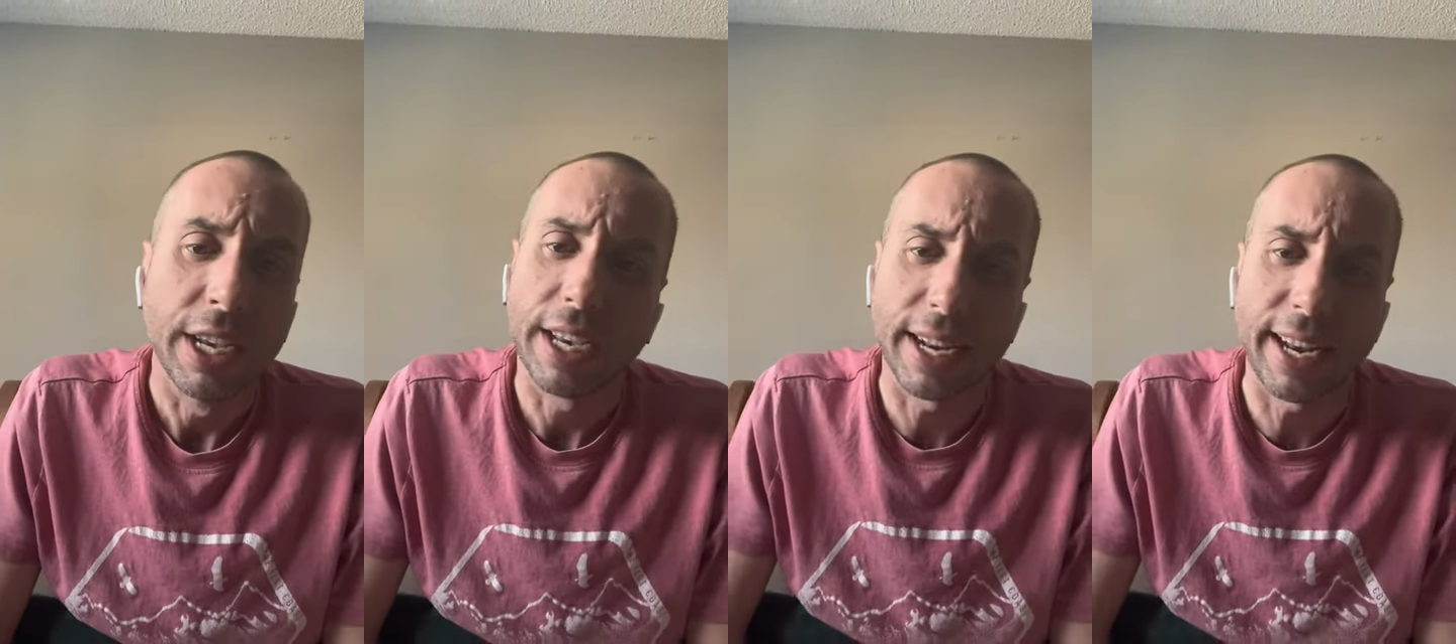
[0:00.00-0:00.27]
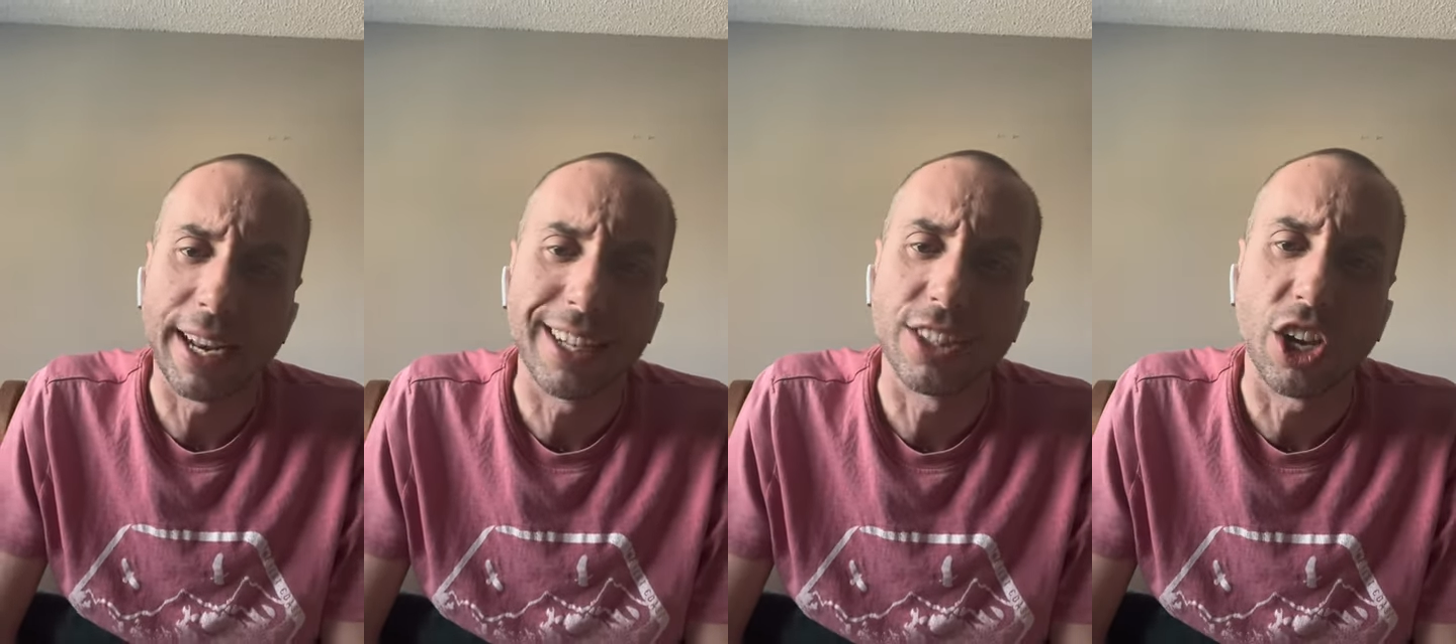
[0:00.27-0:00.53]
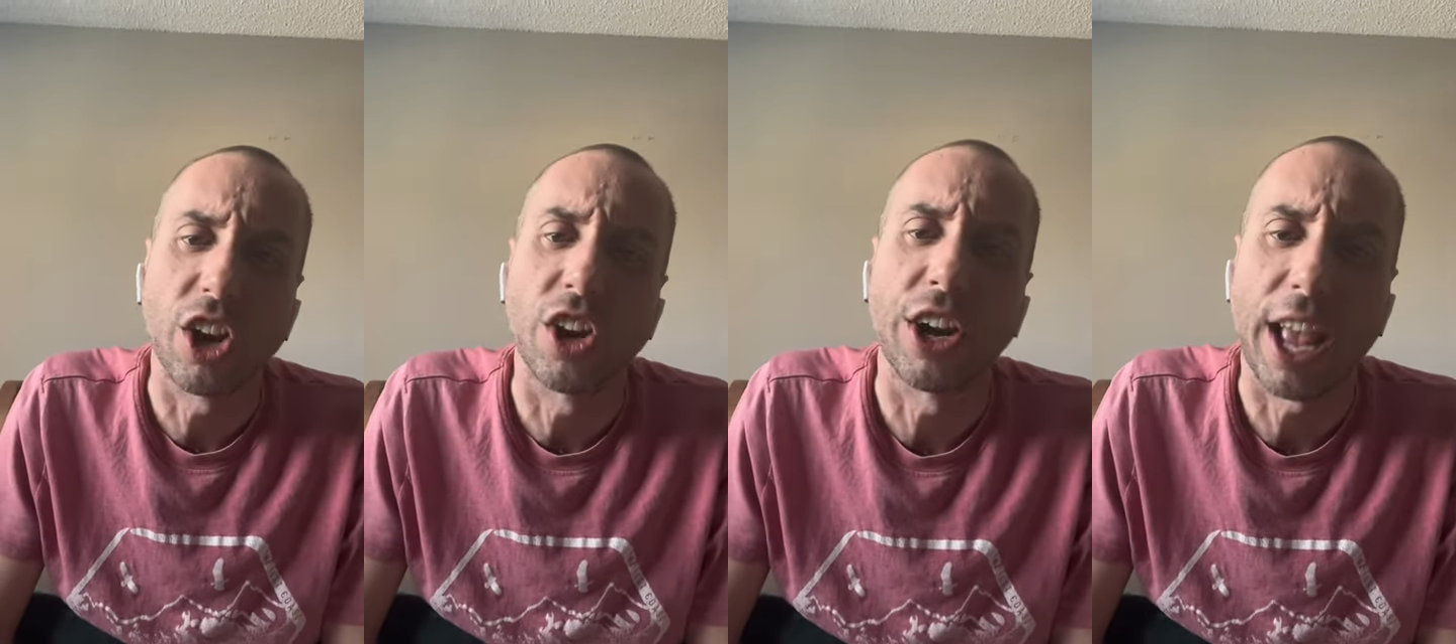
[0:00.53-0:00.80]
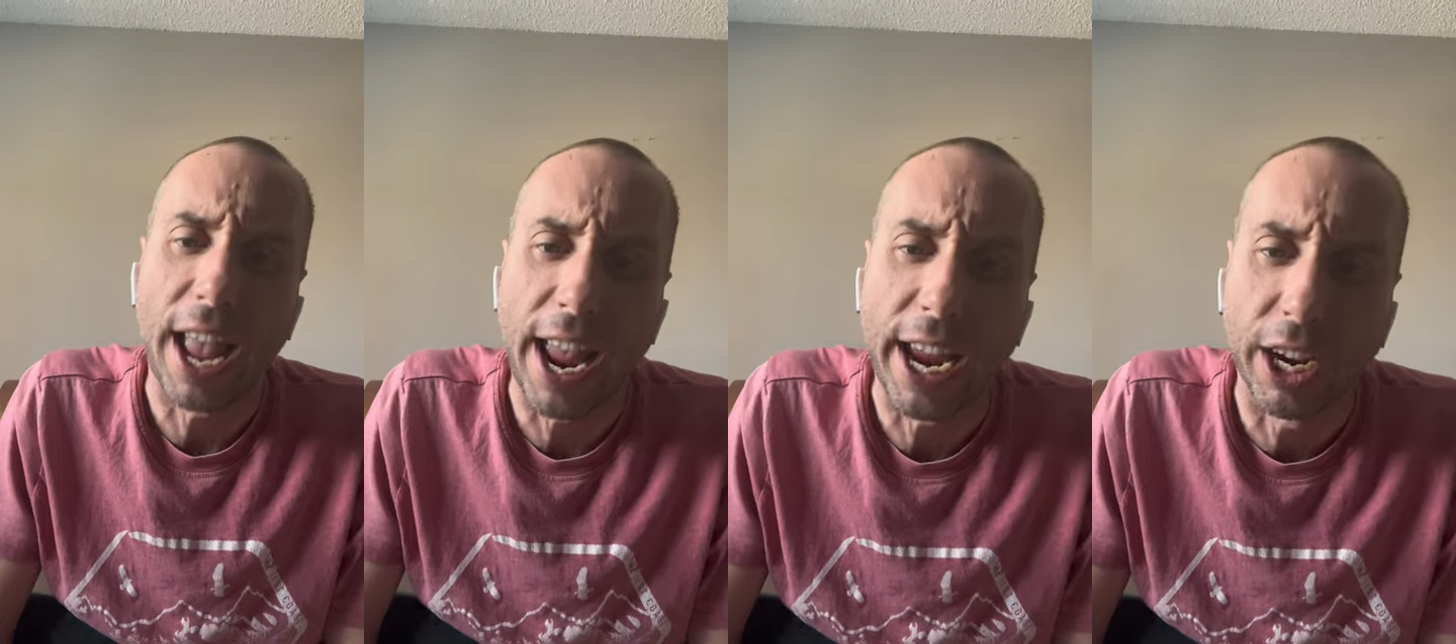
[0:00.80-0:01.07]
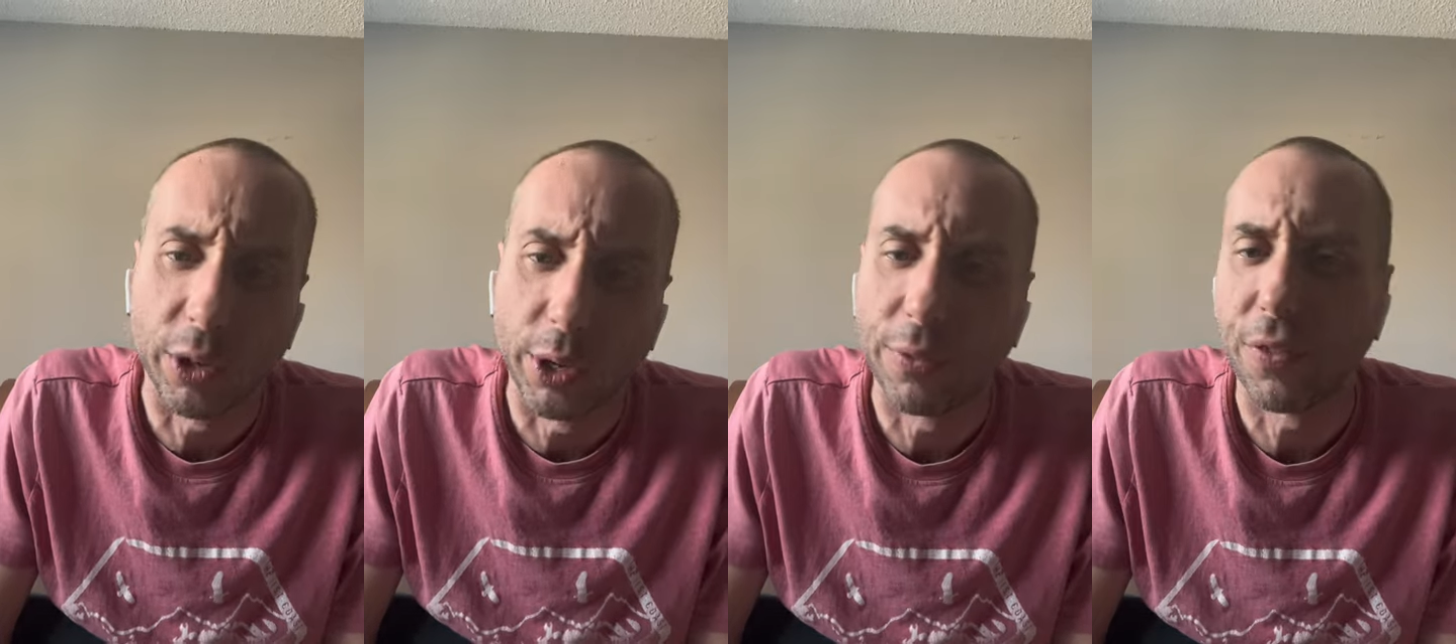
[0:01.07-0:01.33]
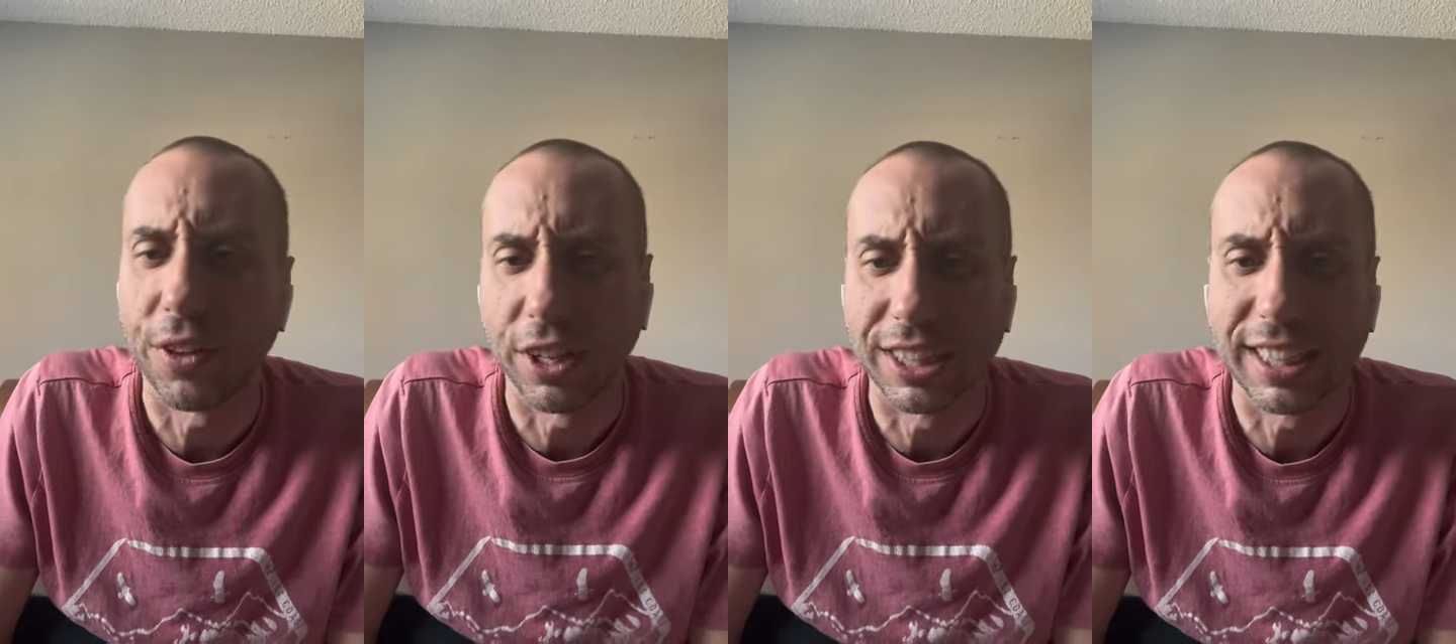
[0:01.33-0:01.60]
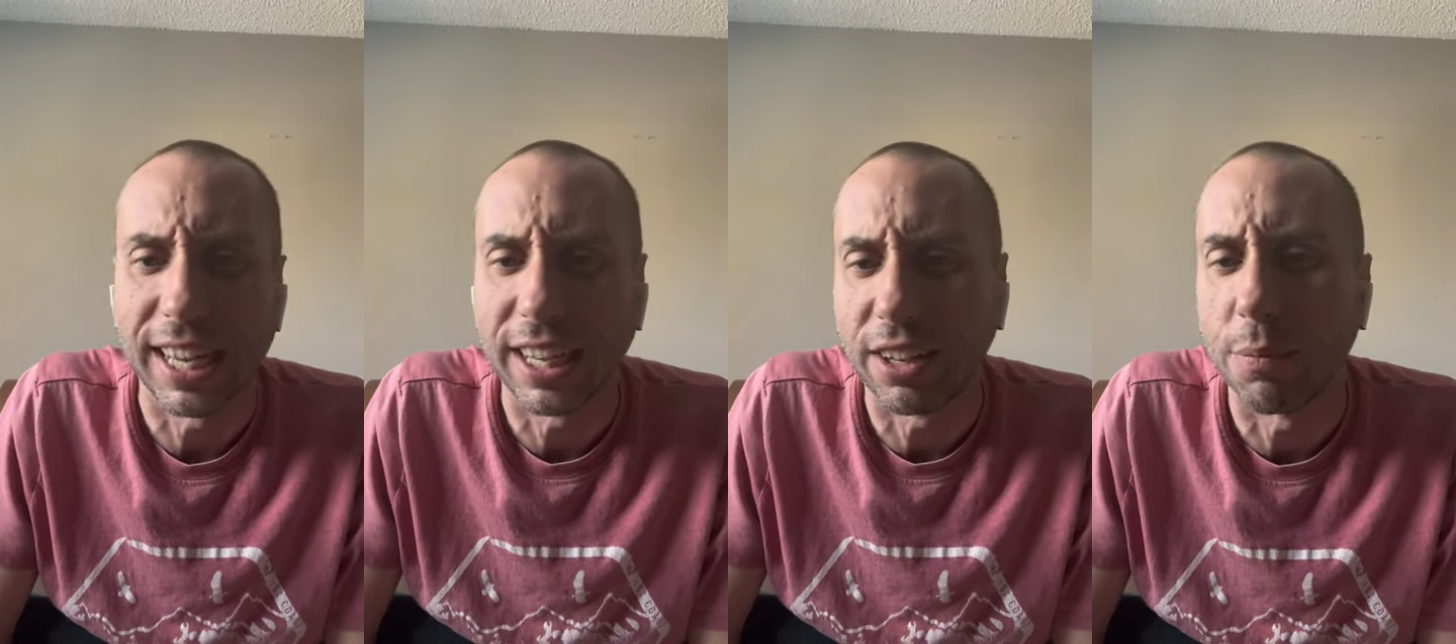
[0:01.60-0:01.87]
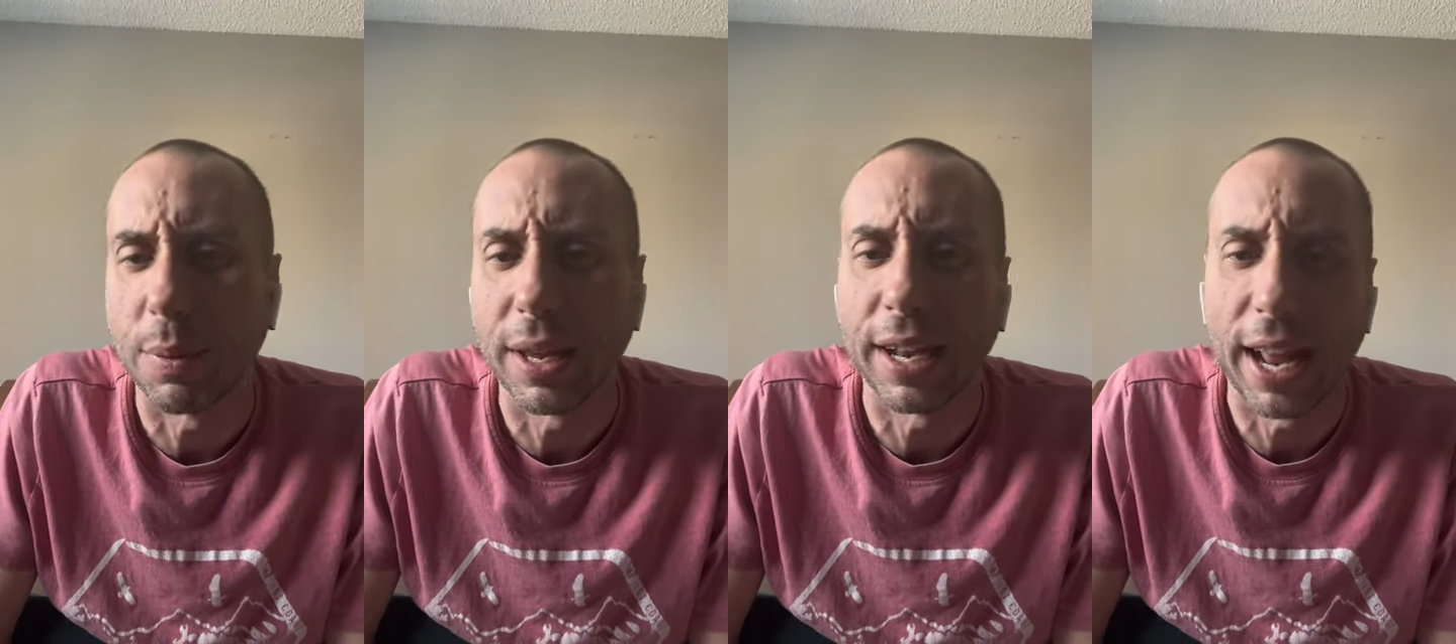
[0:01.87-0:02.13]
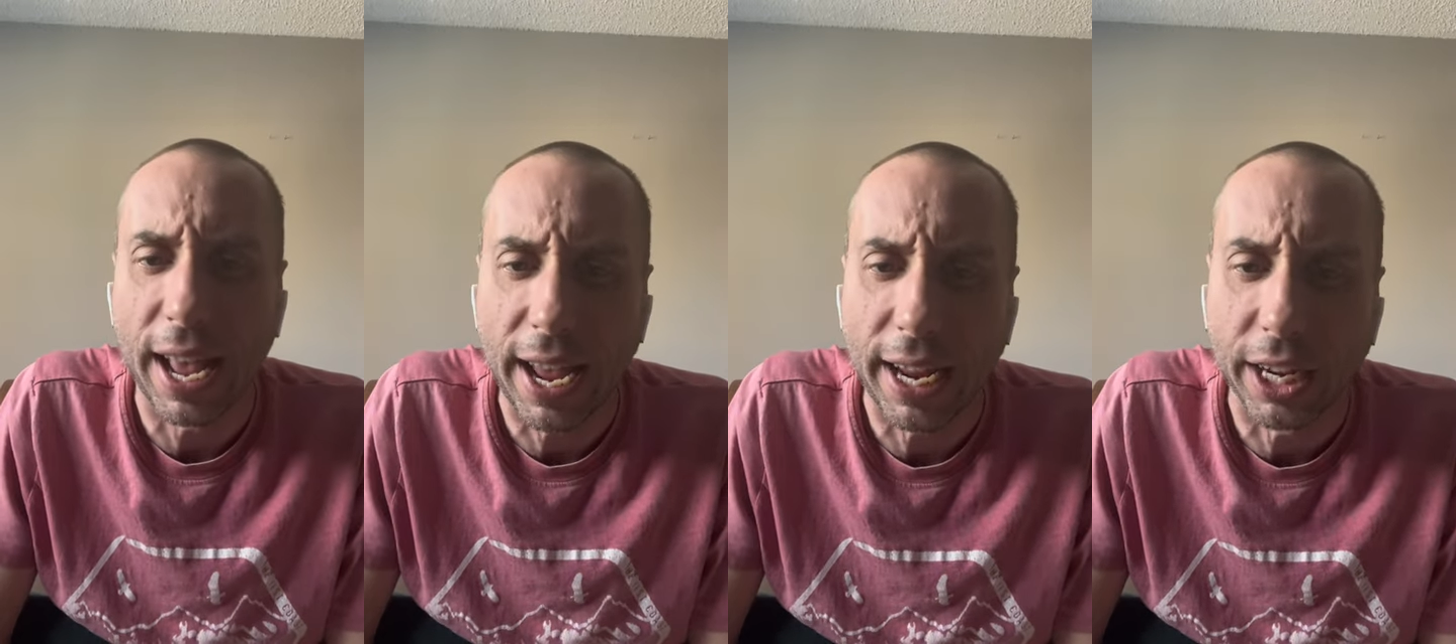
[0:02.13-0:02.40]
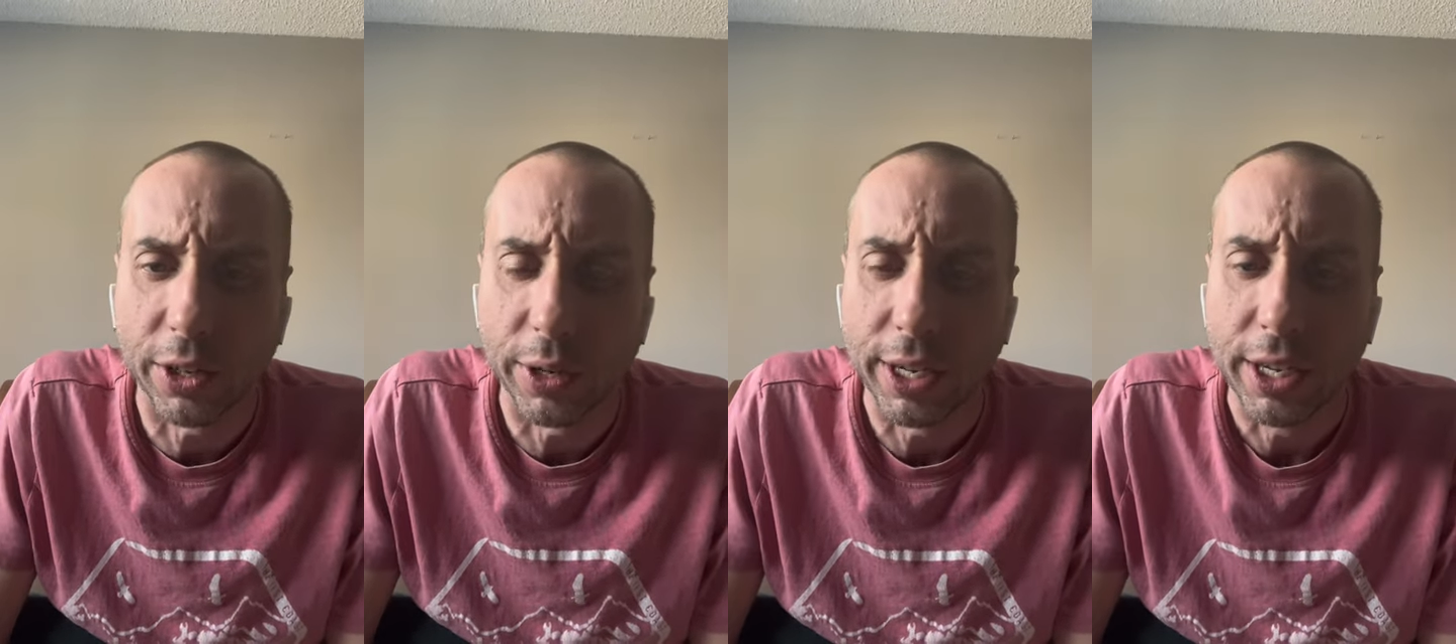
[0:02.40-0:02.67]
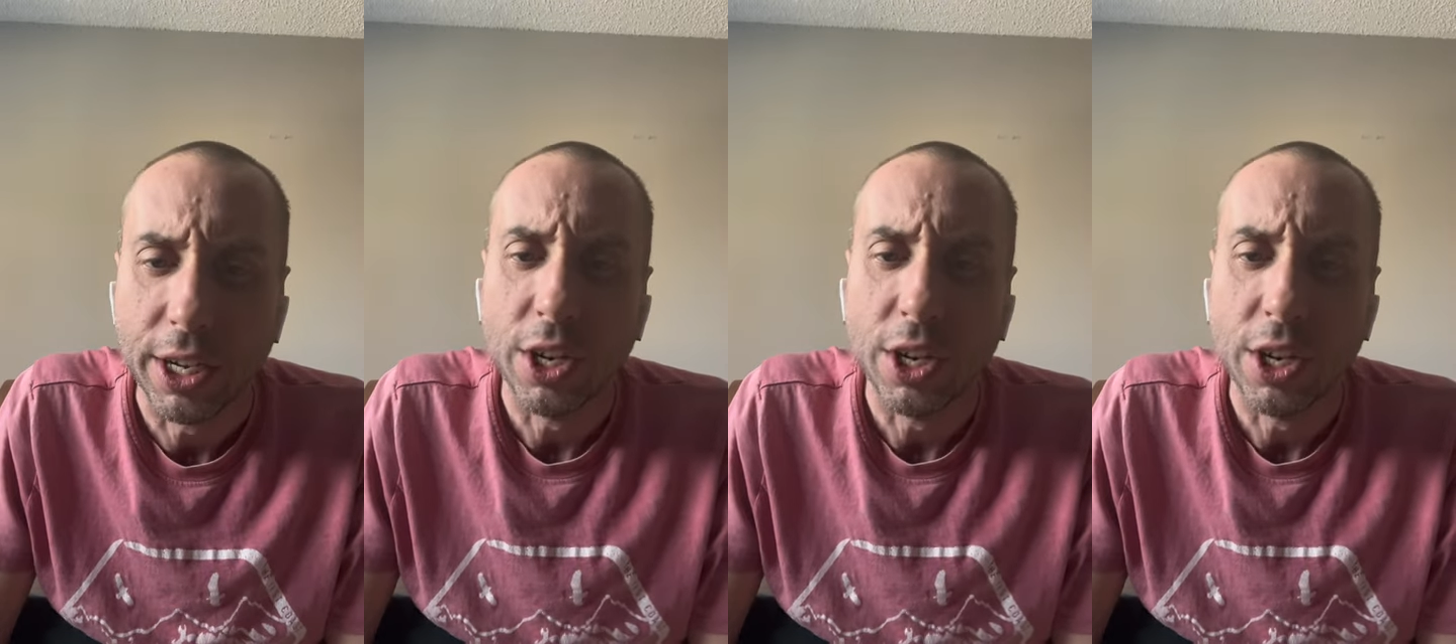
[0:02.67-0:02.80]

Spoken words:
Canadians aren't angry for the sake of being angry.